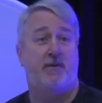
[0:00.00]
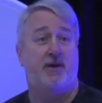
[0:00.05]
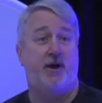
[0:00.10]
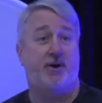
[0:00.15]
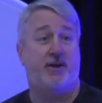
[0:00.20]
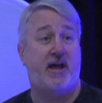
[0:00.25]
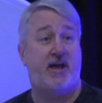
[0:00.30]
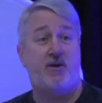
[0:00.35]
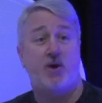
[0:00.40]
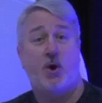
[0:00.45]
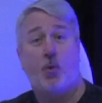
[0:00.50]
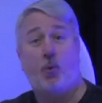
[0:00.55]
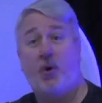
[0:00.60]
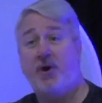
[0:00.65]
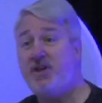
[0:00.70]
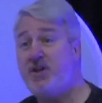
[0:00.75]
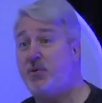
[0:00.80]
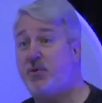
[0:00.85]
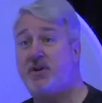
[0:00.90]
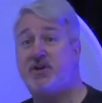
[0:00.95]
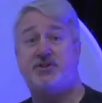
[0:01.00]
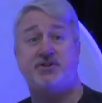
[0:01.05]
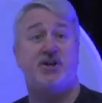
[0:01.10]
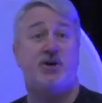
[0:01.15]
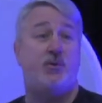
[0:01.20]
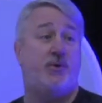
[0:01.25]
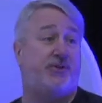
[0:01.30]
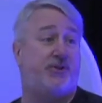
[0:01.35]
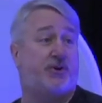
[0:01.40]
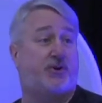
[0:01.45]
Okay, what you want to
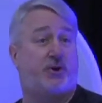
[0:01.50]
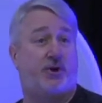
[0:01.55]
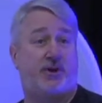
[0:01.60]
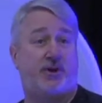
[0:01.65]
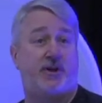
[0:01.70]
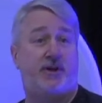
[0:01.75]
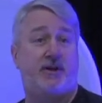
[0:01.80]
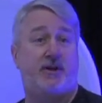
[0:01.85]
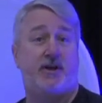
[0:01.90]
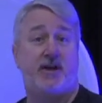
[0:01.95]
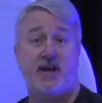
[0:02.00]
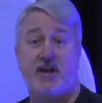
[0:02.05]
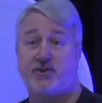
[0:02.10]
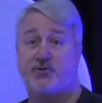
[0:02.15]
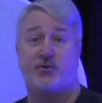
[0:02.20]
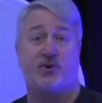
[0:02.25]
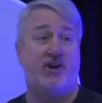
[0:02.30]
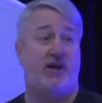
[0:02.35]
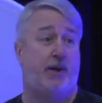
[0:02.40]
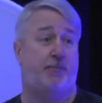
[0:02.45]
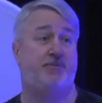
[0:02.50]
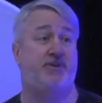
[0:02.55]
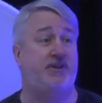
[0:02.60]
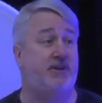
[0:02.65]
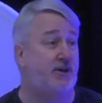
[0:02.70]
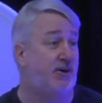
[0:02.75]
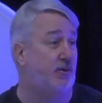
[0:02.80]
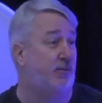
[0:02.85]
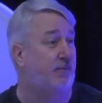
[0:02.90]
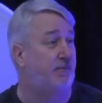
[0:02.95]
do with the cookie is really up to
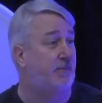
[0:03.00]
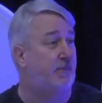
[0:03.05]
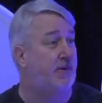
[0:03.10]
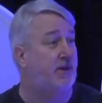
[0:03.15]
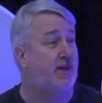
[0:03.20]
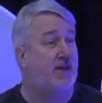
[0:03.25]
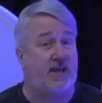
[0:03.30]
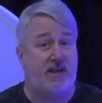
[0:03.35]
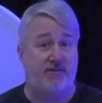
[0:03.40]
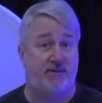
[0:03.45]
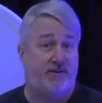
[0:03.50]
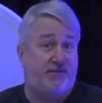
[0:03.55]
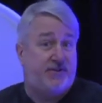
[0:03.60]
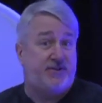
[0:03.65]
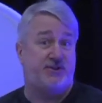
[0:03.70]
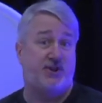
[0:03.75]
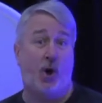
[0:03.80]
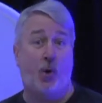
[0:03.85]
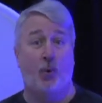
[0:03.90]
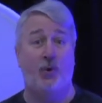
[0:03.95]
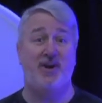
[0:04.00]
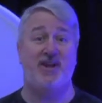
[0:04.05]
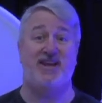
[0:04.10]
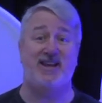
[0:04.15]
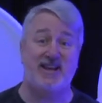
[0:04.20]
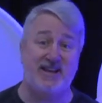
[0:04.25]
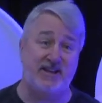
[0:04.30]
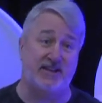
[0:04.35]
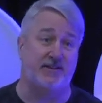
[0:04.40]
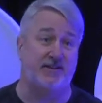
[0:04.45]
you. Even if you don't want to
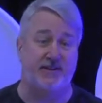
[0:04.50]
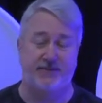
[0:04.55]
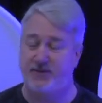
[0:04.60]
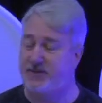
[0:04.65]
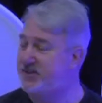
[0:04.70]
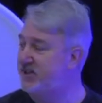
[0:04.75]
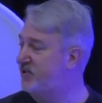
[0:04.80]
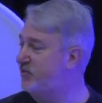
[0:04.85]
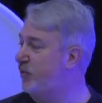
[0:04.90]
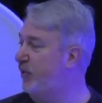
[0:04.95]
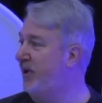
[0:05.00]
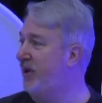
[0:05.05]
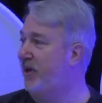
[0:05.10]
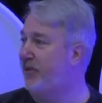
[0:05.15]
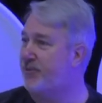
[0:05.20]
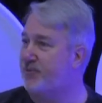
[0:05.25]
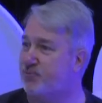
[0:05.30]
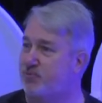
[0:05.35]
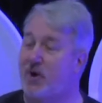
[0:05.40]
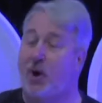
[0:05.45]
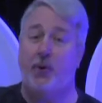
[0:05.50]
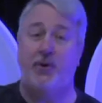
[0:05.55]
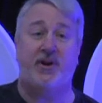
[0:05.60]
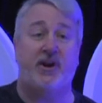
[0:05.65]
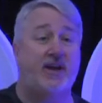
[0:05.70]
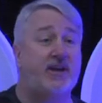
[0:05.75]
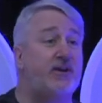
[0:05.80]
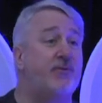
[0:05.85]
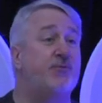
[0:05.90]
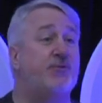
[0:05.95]
eat it, if you just want to throw it
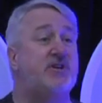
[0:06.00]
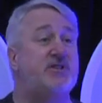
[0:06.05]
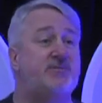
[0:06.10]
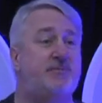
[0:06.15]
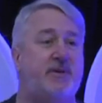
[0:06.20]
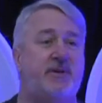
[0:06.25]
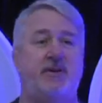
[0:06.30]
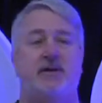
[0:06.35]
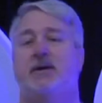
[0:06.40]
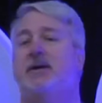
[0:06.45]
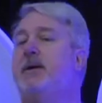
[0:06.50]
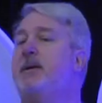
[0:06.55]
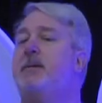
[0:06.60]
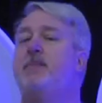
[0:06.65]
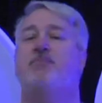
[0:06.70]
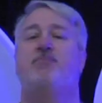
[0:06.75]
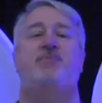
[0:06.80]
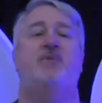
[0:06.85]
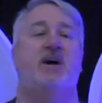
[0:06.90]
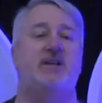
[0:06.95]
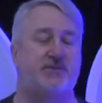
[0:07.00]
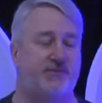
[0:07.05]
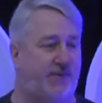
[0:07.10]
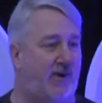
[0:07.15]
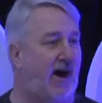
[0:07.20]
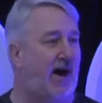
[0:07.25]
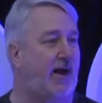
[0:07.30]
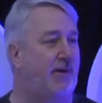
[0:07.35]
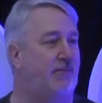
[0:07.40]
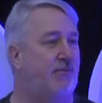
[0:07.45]
like a frisbee, that's
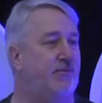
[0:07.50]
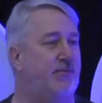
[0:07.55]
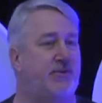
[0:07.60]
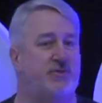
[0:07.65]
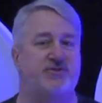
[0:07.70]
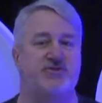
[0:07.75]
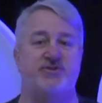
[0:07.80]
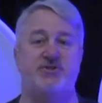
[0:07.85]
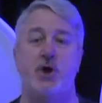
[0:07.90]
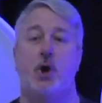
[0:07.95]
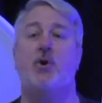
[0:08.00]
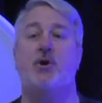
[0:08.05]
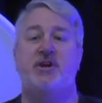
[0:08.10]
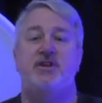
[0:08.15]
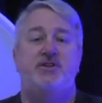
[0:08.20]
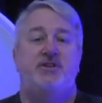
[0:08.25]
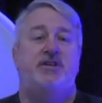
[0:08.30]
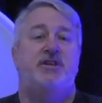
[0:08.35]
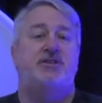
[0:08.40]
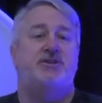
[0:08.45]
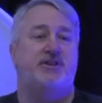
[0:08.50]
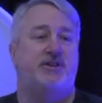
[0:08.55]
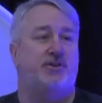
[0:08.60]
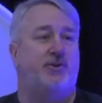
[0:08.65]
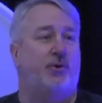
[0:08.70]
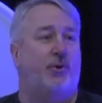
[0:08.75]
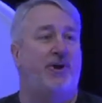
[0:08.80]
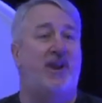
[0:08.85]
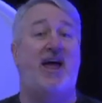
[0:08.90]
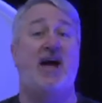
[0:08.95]
fine. There's no condition
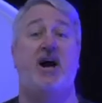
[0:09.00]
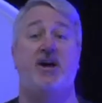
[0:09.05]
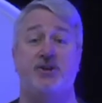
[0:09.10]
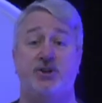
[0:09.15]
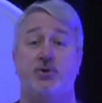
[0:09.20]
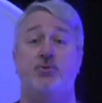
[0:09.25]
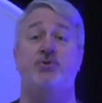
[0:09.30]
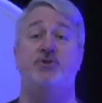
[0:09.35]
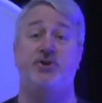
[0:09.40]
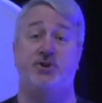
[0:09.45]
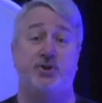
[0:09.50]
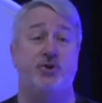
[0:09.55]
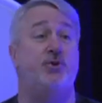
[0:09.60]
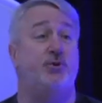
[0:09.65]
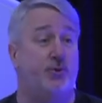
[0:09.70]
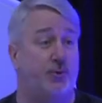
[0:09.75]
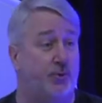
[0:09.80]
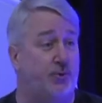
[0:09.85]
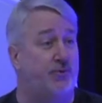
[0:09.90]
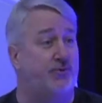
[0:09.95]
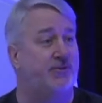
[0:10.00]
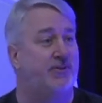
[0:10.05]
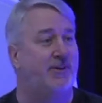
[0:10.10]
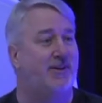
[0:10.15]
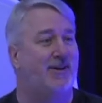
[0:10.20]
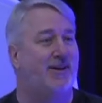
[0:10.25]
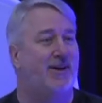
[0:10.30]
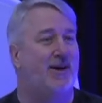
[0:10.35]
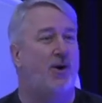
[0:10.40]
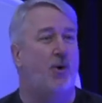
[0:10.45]
on how you use
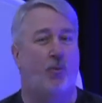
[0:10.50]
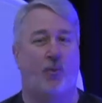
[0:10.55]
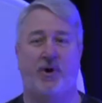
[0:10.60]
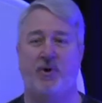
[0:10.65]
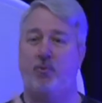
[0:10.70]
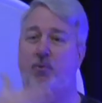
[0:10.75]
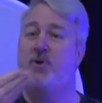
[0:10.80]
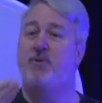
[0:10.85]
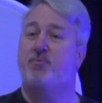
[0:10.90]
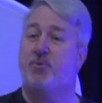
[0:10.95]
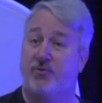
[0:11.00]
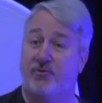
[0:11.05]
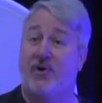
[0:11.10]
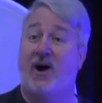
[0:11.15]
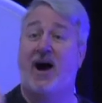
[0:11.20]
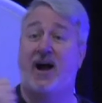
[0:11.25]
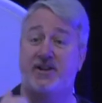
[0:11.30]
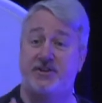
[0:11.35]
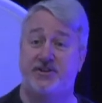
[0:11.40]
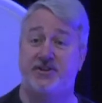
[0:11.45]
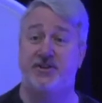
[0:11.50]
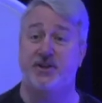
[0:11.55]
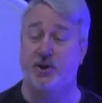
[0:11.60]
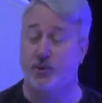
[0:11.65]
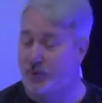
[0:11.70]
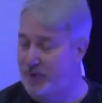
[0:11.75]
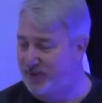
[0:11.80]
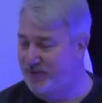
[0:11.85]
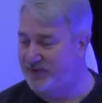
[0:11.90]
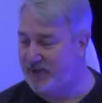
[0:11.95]
what we provide to
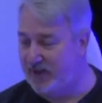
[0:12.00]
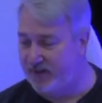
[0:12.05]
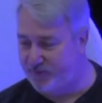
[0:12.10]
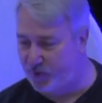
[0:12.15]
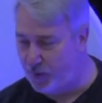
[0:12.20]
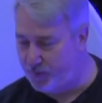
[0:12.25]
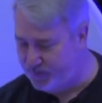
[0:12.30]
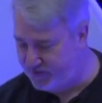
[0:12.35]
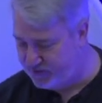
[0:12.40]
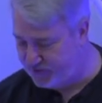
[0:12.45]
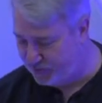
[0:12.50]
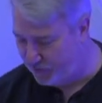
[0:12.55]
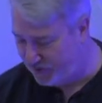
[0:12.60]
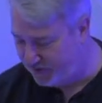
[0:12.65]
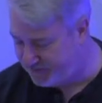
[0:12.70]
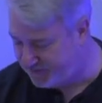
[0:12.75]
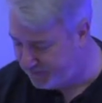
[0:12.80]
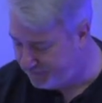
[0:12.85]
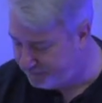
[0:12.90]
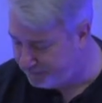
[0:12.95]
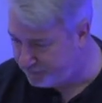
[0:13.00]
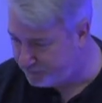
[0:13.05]
you inside of open source.